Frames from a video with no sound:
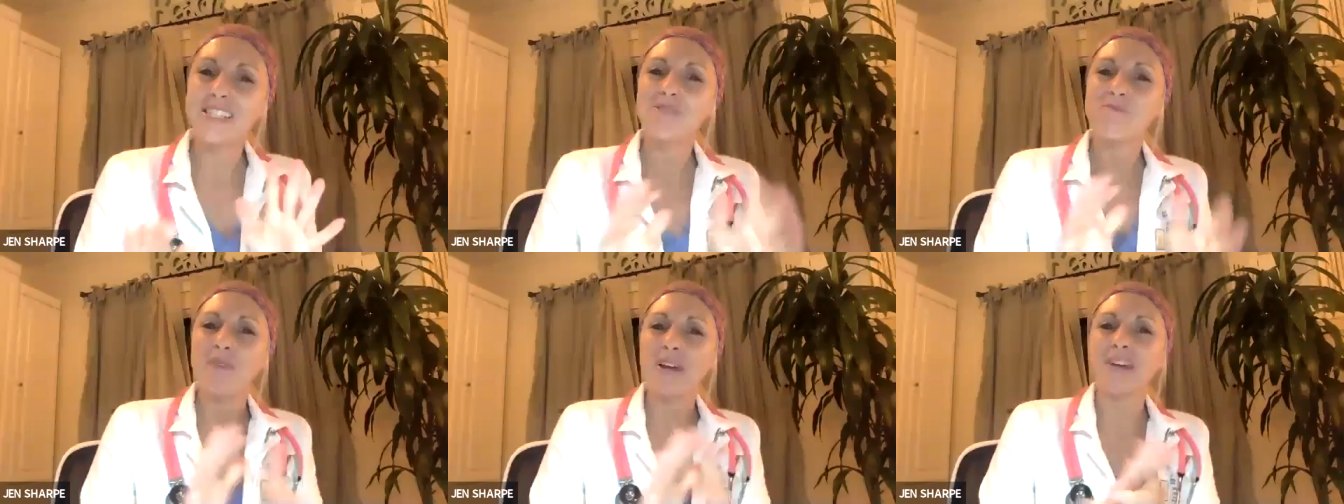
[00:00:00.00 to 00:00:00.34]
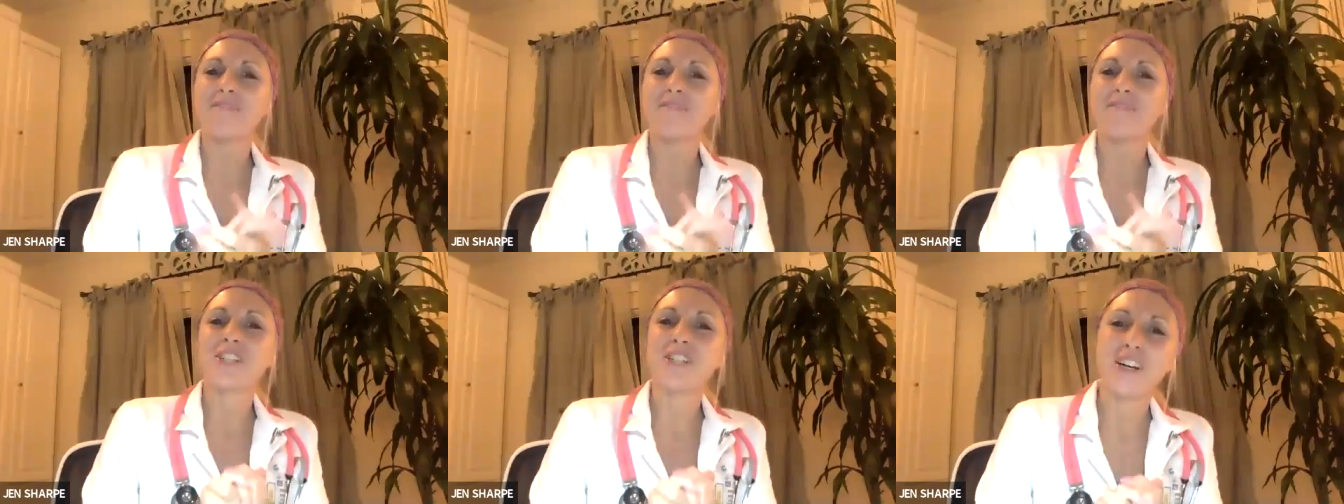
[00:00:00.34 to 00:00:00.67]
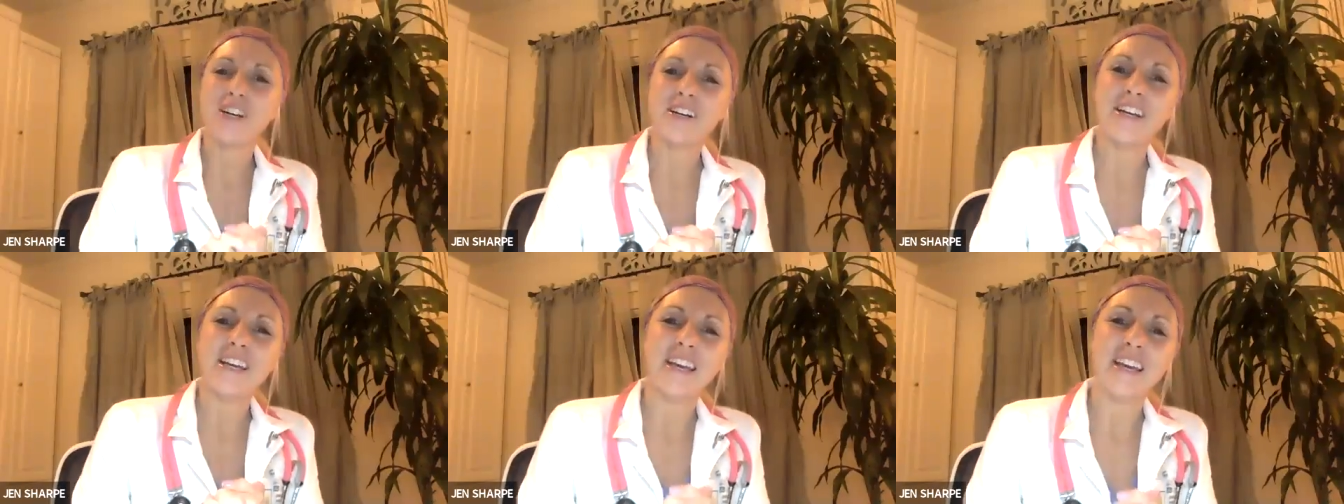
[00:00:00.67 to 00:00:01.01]
is a bit of a
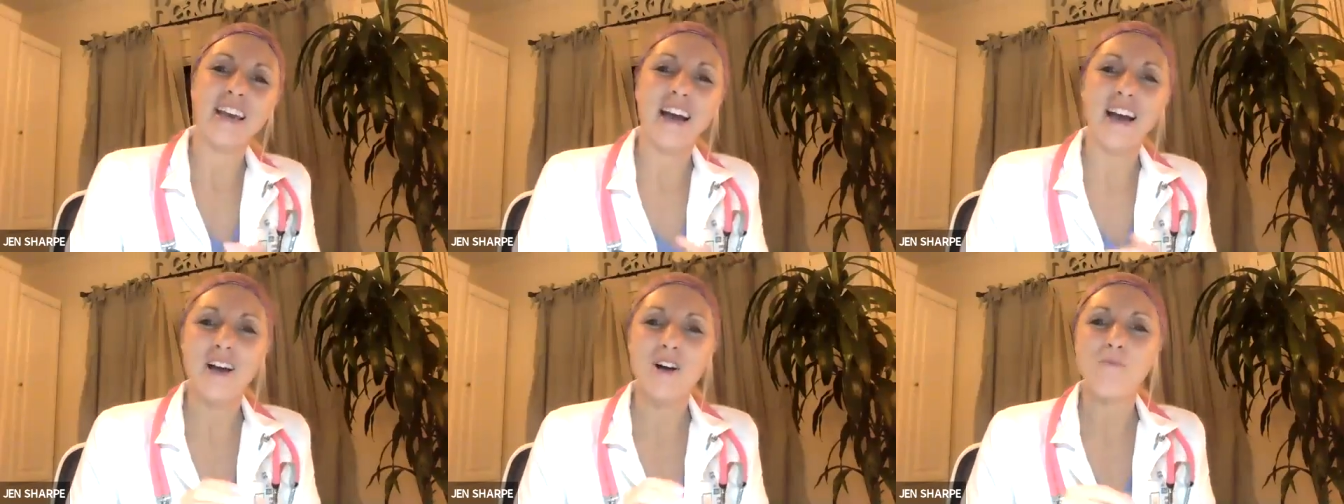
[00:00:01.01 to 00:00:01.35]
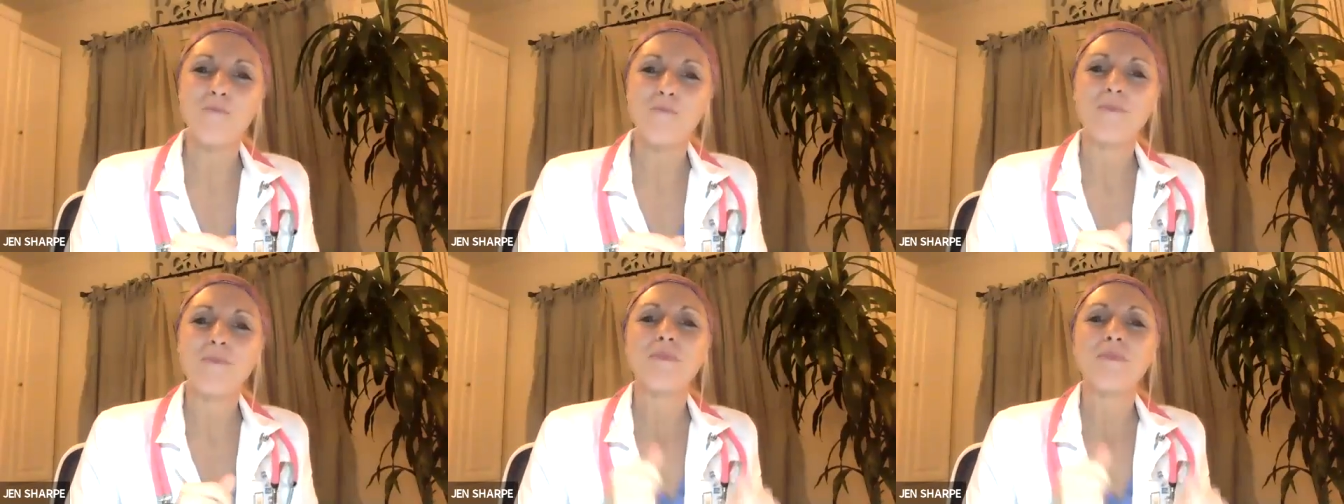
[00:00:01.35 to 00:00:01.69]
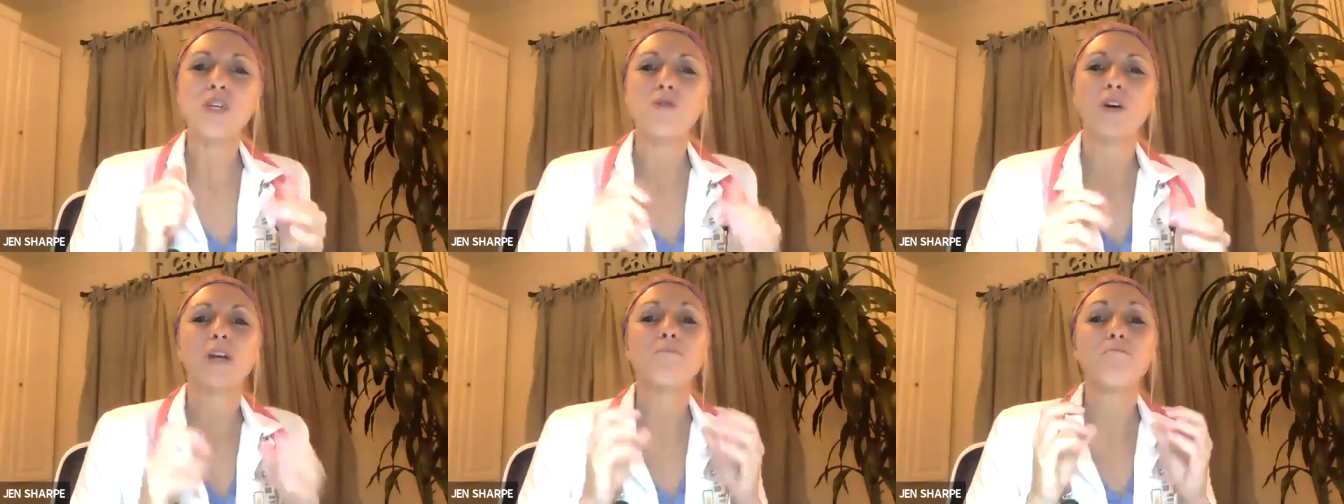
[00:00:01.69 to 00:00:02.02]
journey.
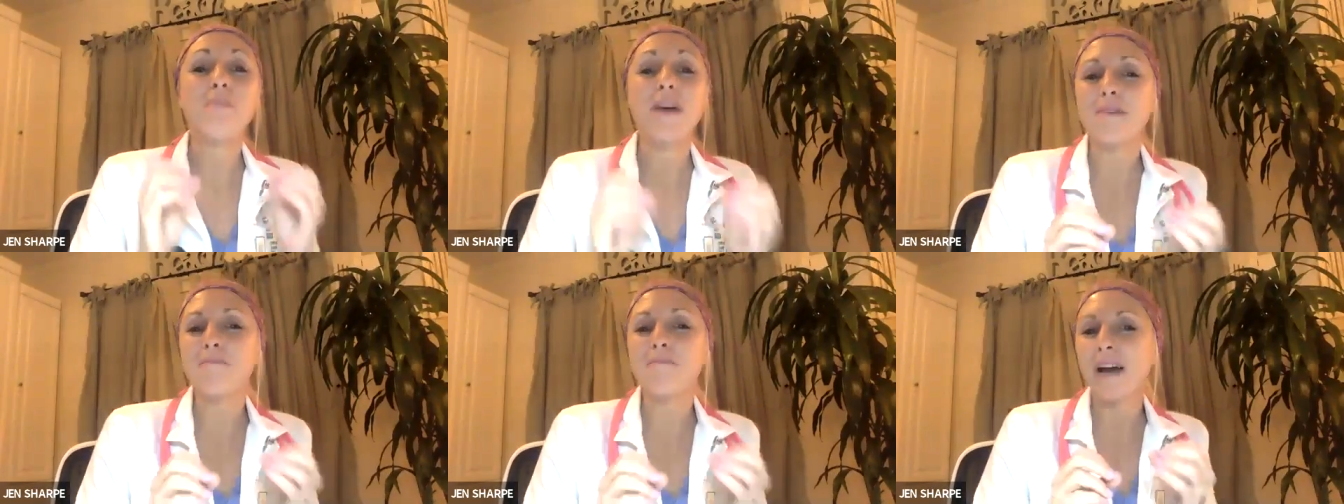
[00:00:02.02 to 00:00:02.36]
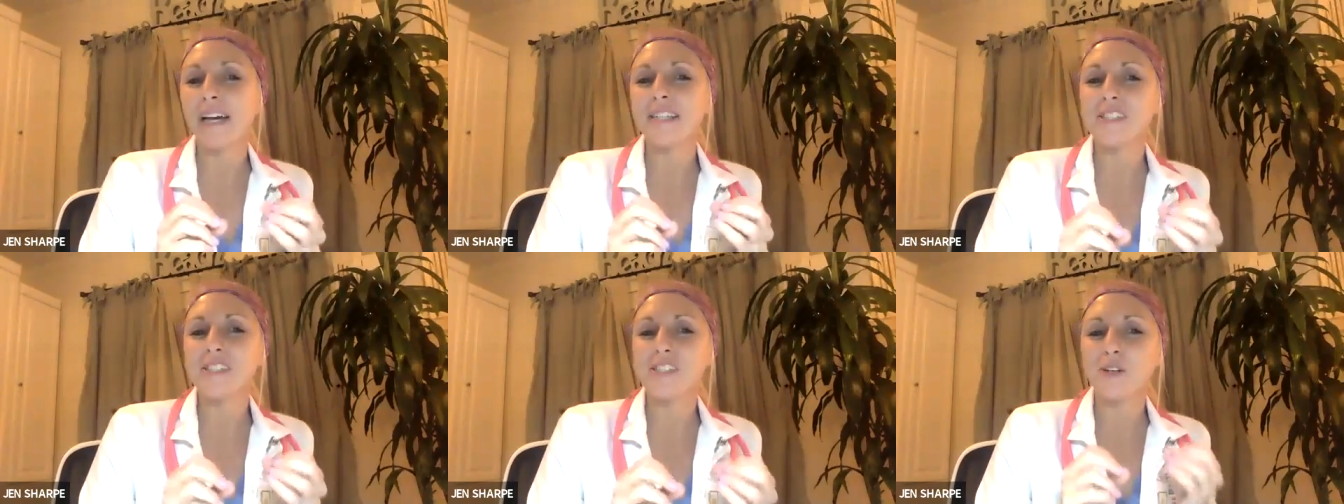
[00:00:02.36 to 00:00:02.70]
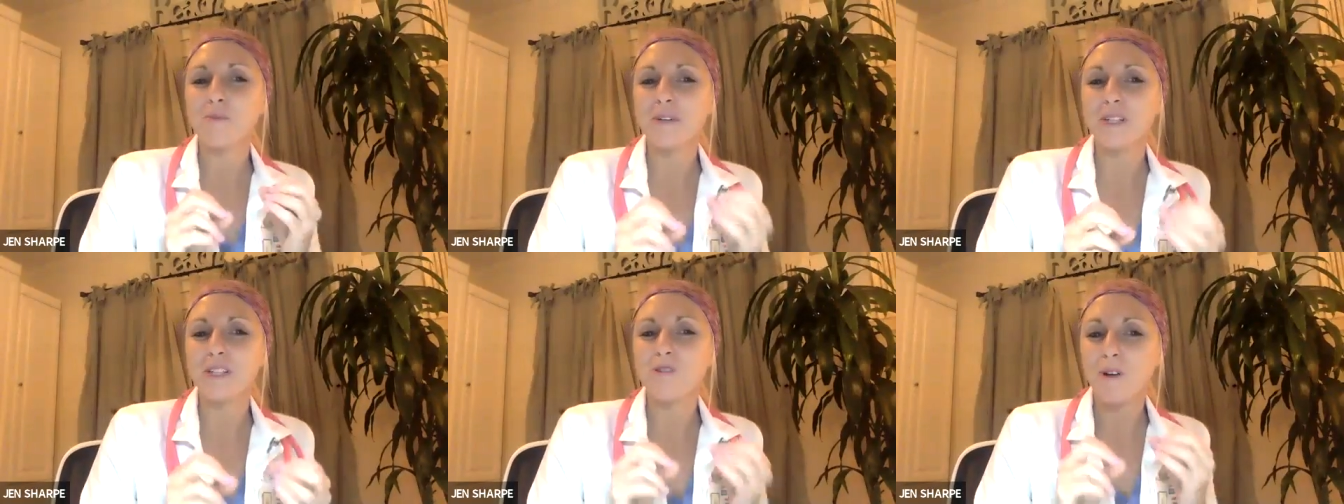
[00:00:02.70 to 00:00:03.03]
You can minimize
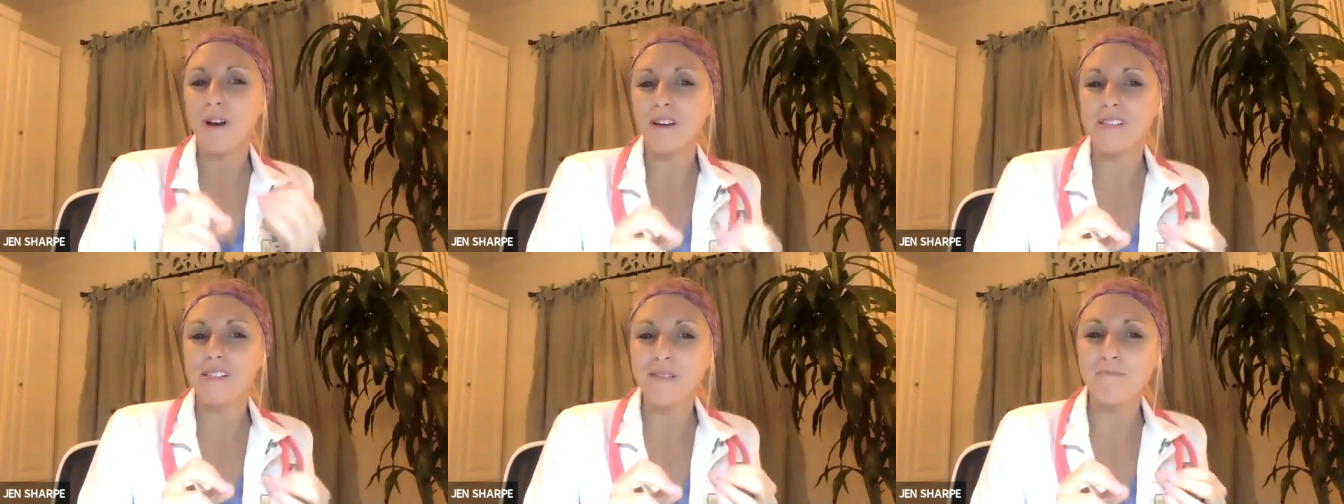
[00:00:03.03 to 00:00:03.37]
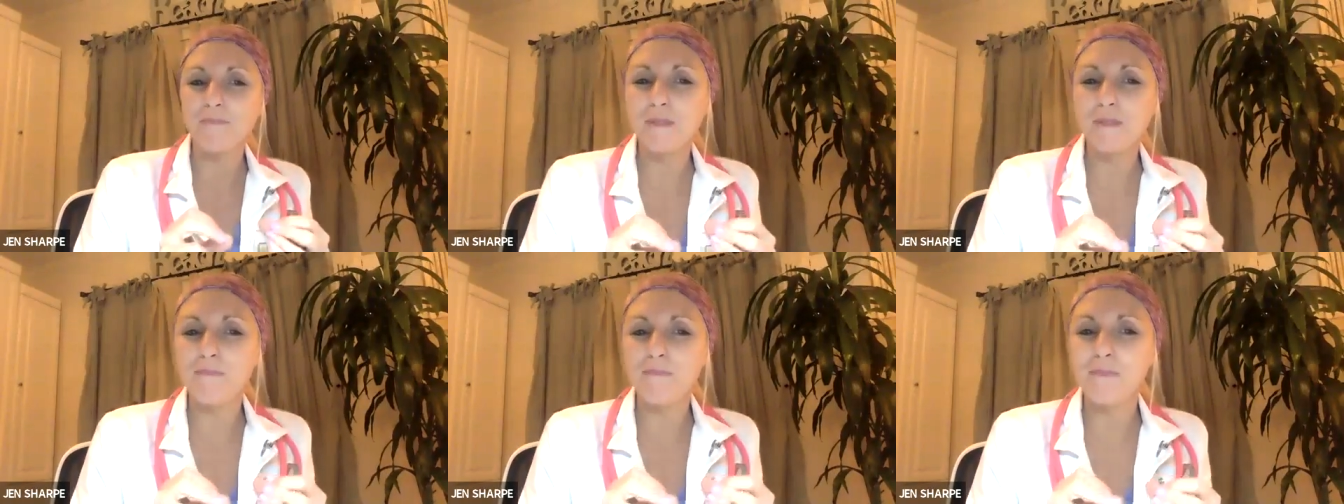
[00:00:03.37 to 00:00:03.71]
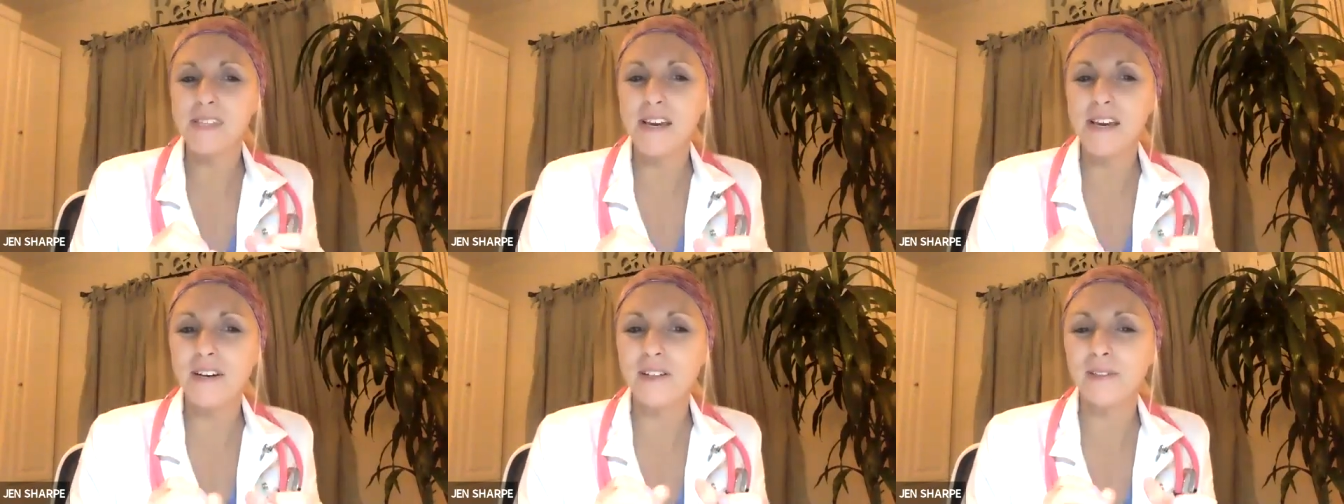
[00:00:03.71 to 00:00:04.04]
your withdrawal symptoms
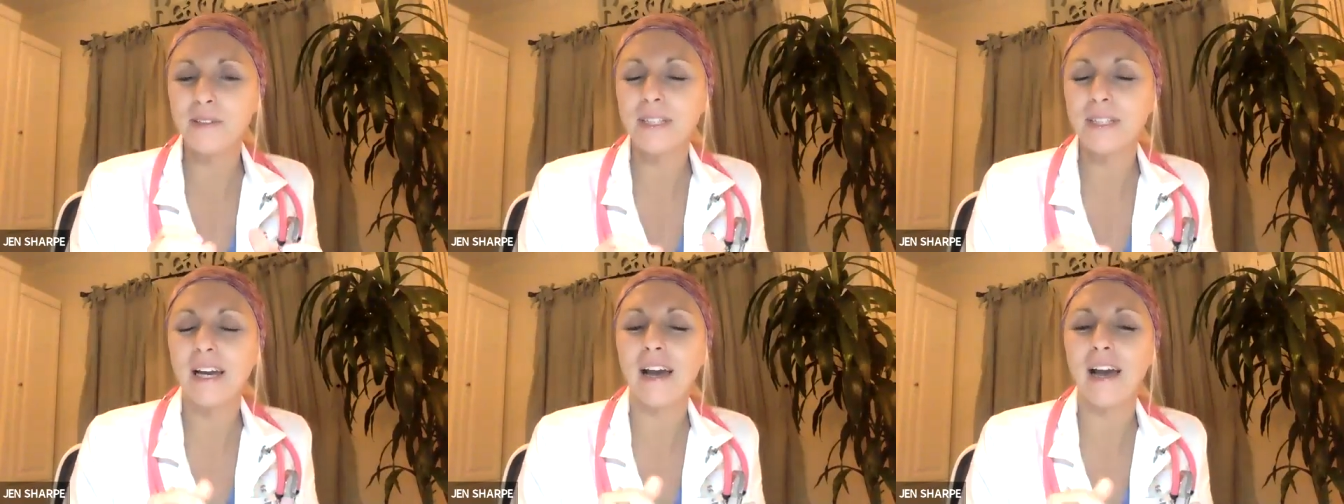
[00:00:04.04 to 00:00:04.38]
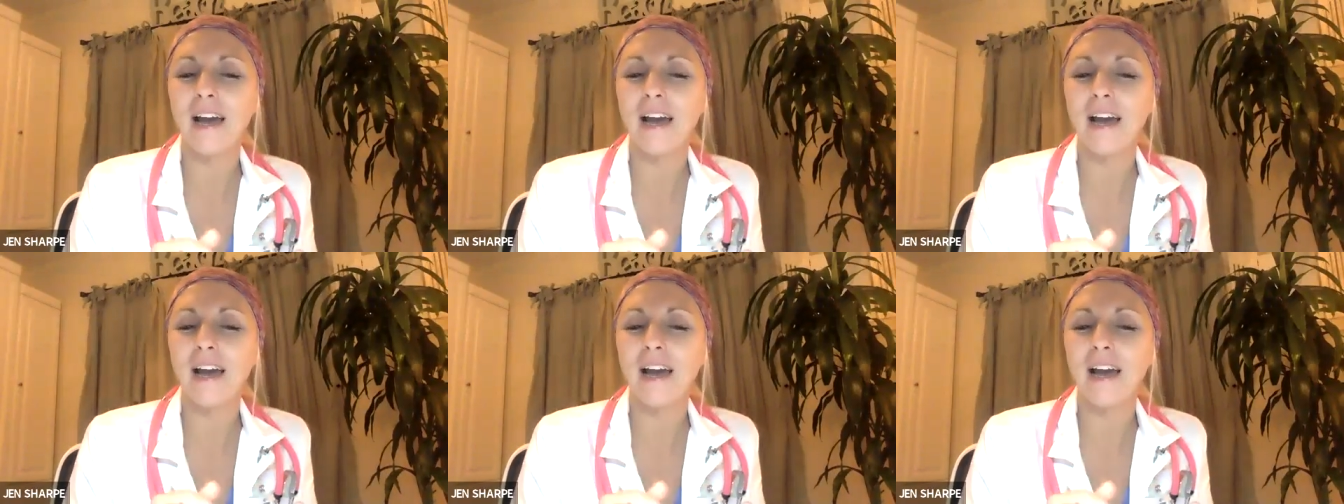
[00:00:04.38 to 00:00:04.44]
though